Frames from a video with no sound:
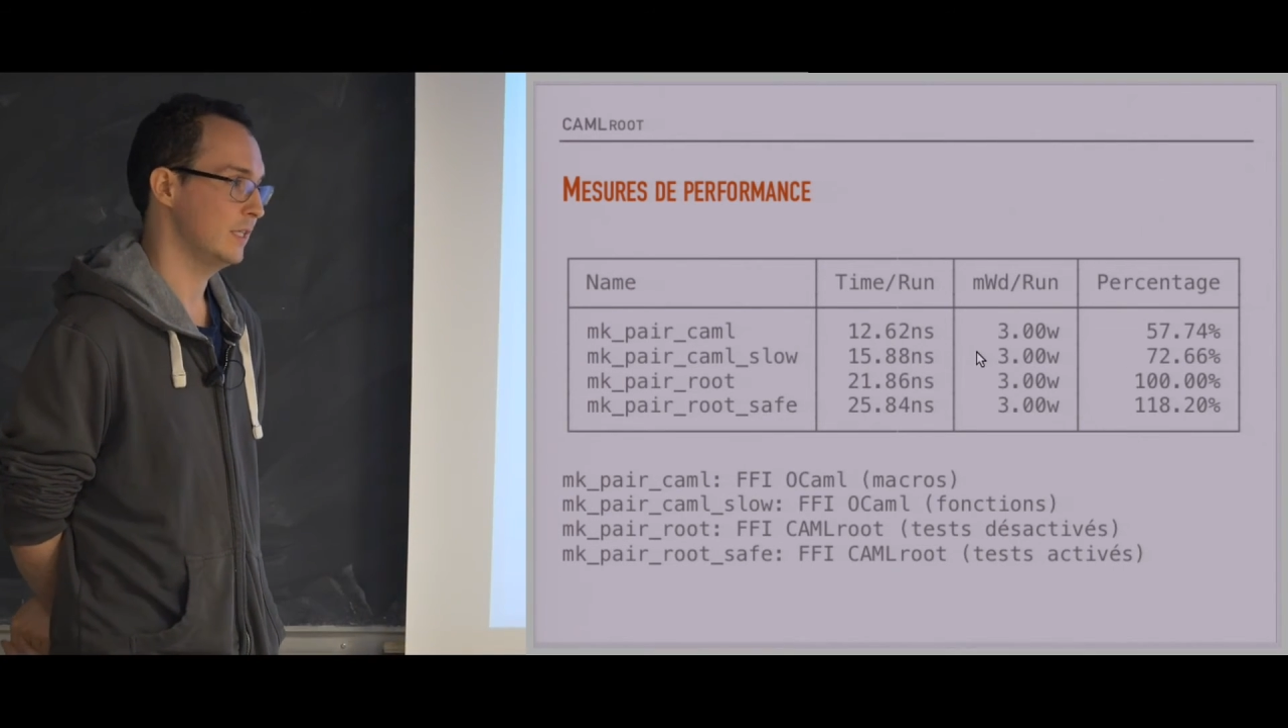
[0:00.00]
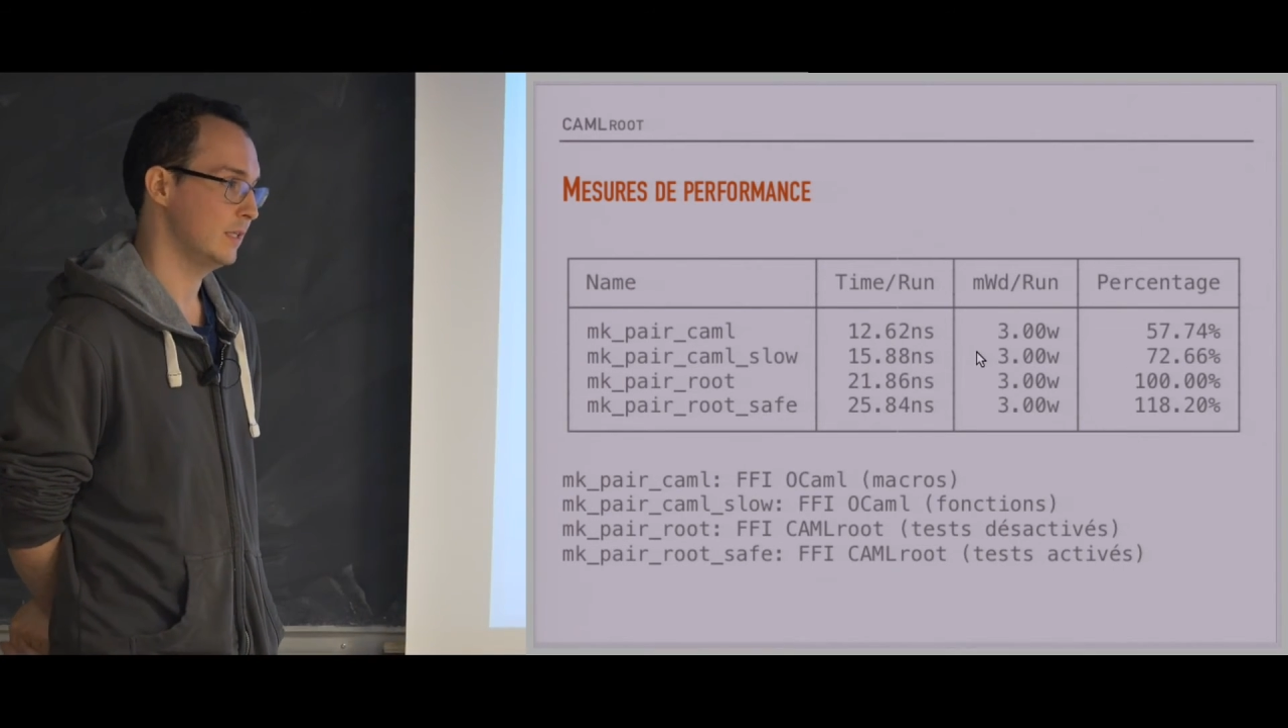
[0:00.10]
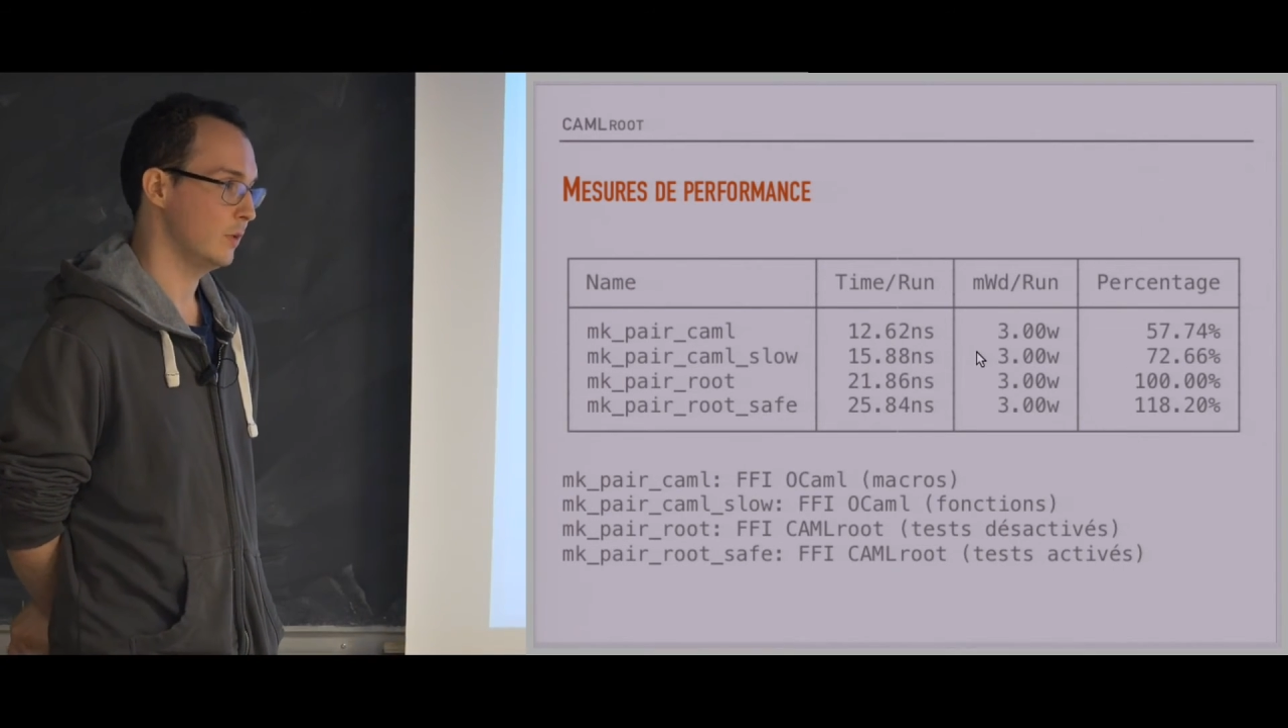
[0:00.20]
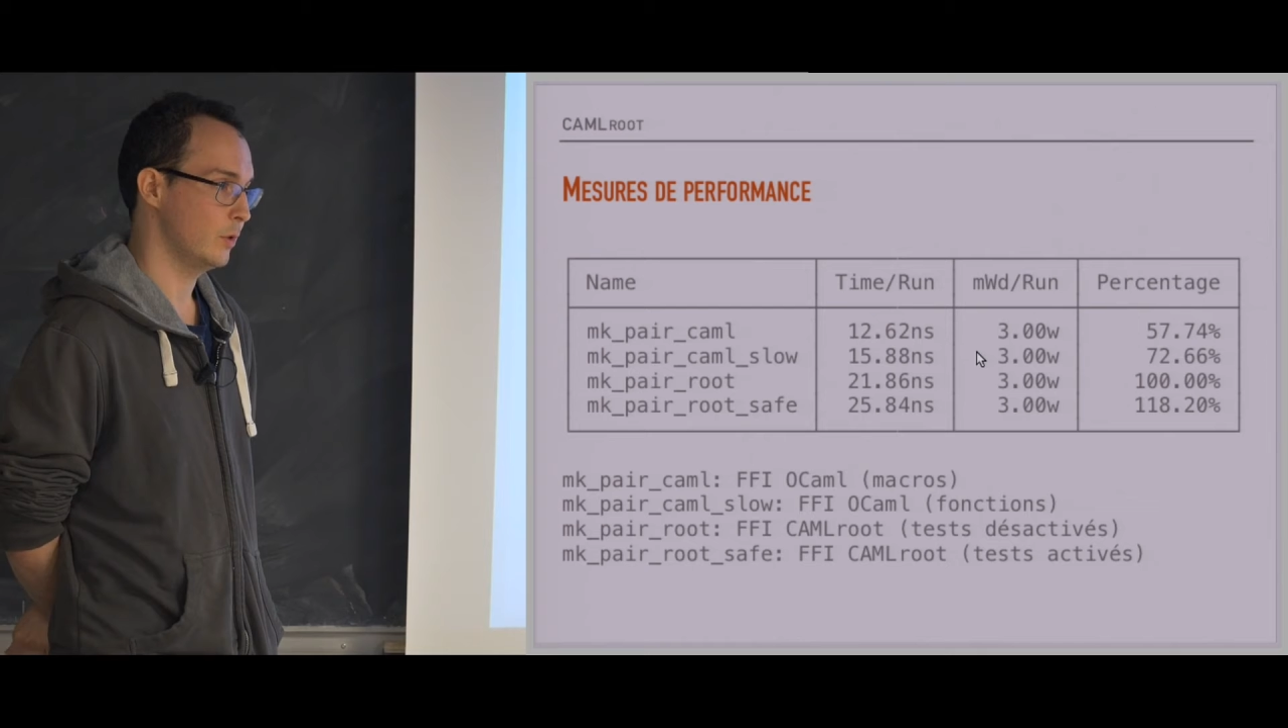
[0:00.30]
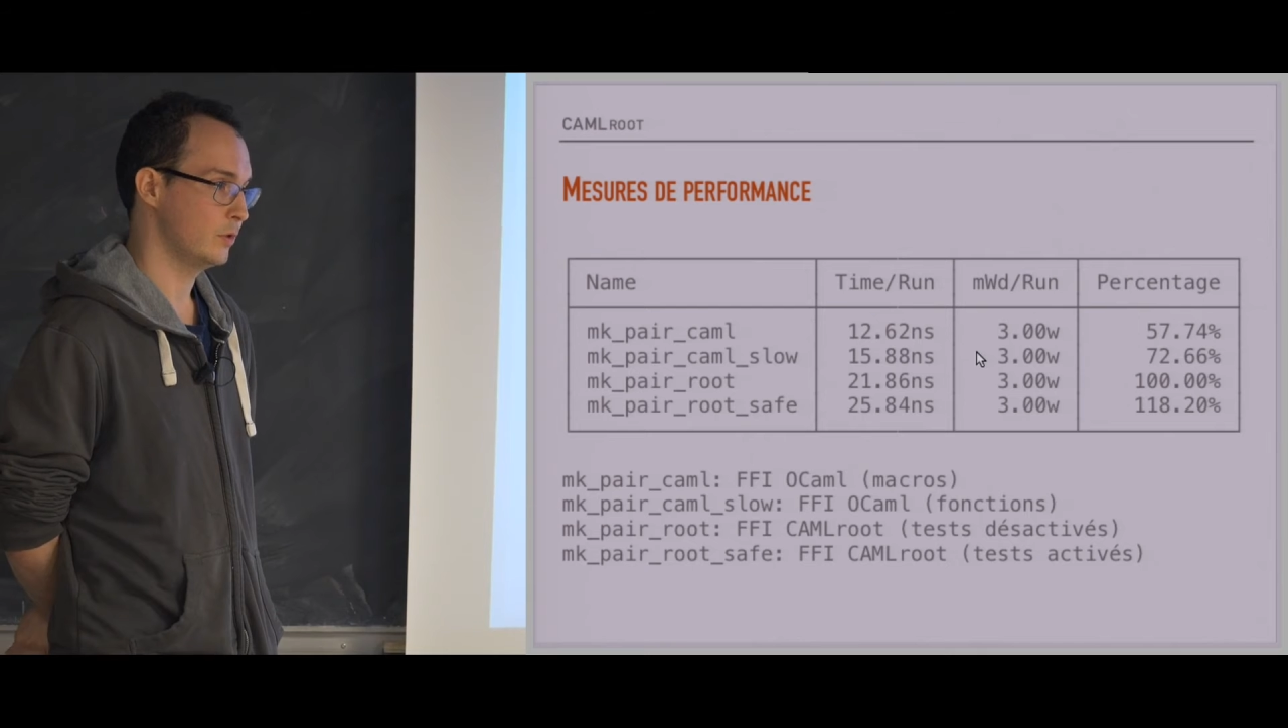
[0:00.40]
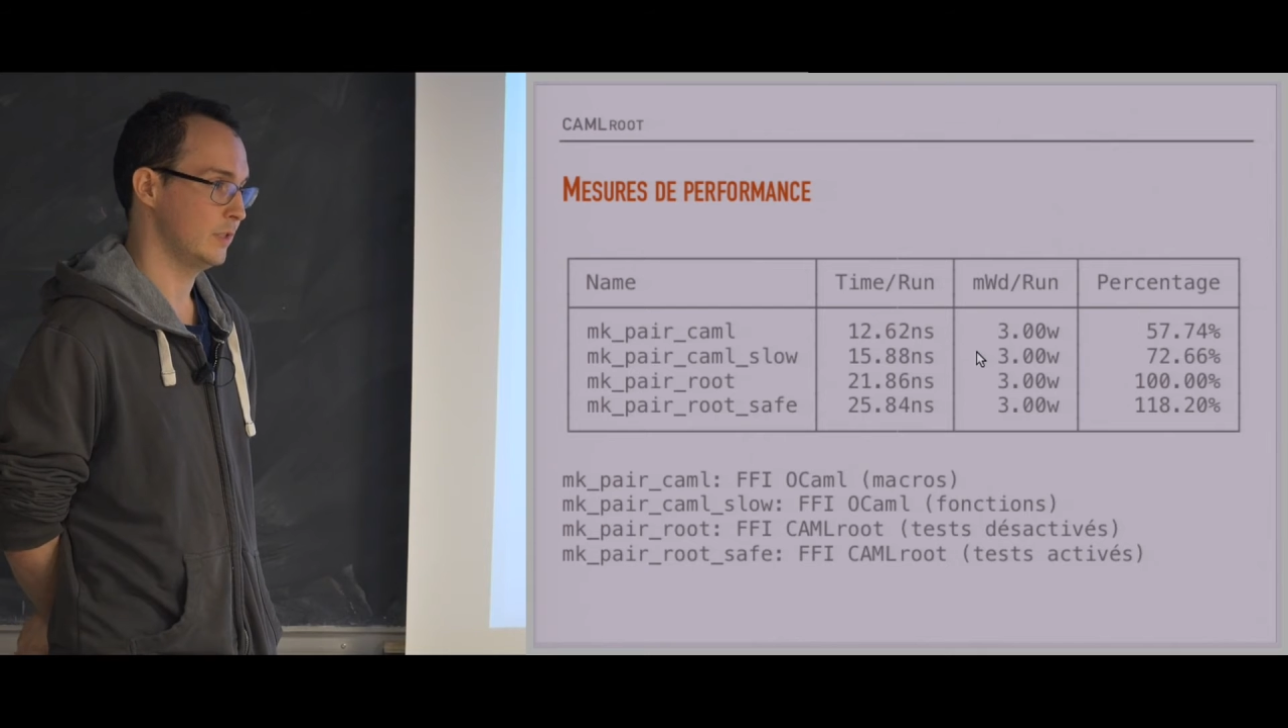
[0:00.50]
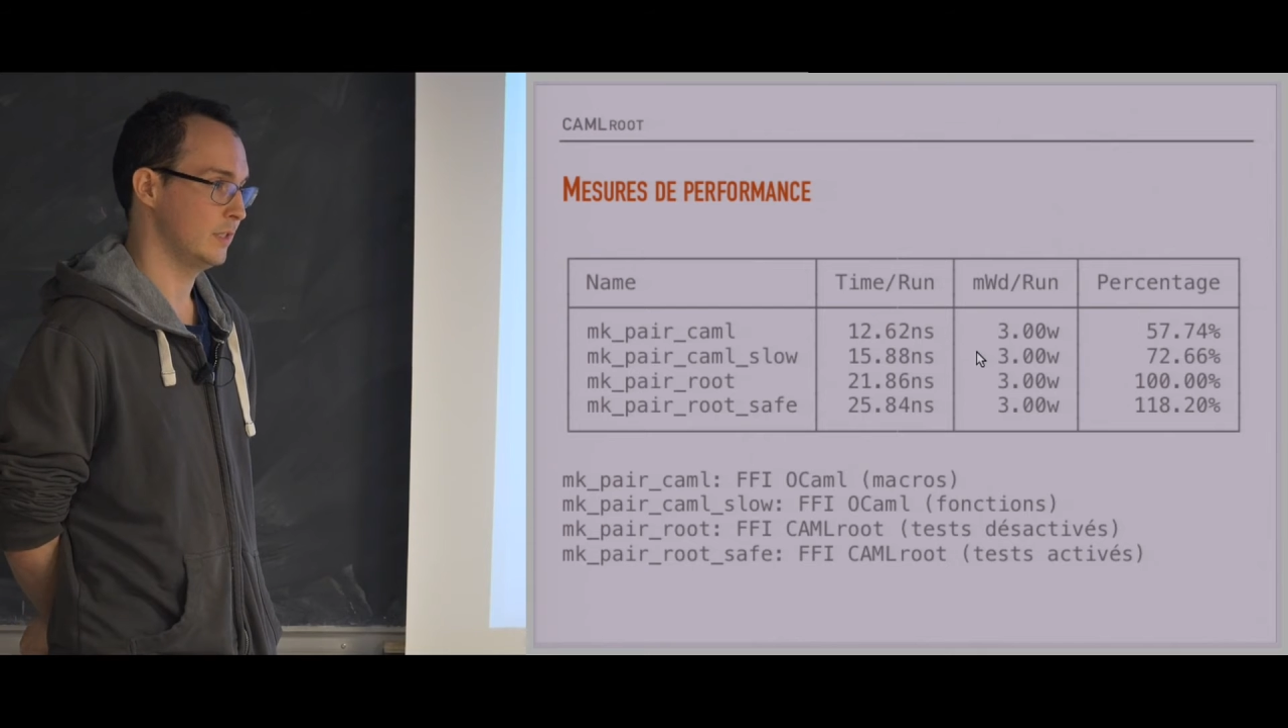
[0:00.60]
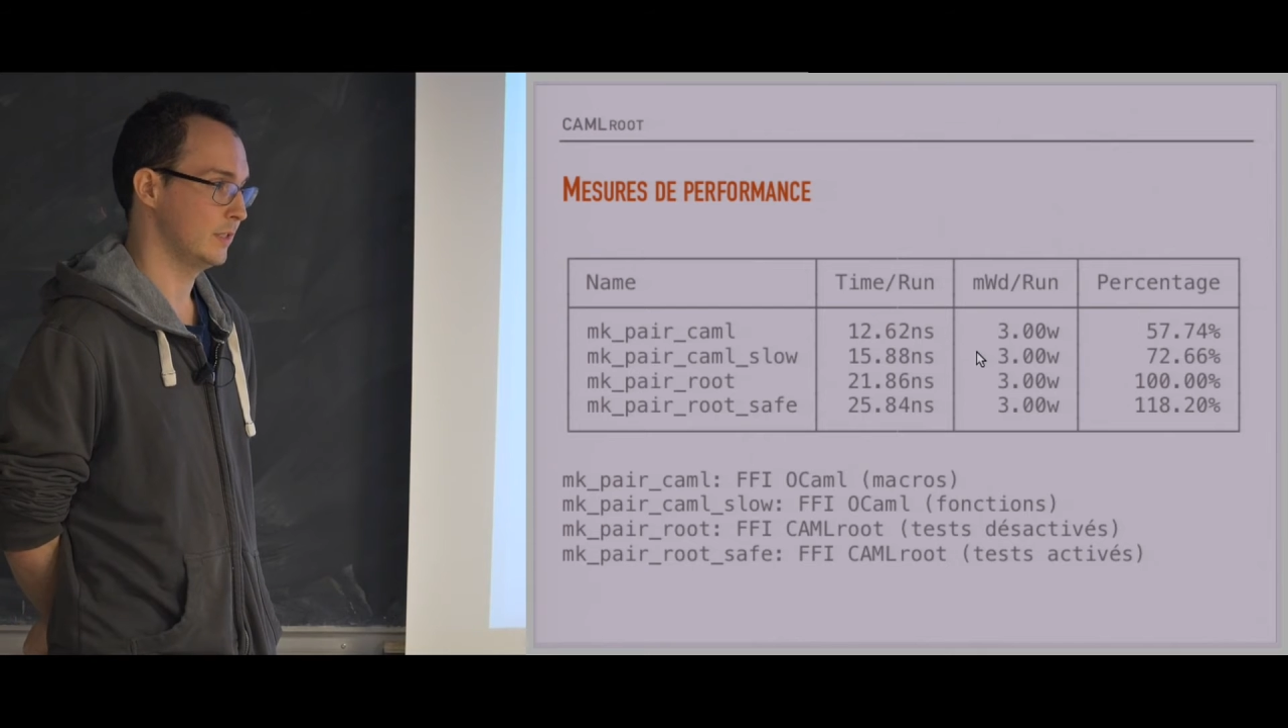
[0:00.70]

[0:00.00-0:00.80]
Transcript: idea about the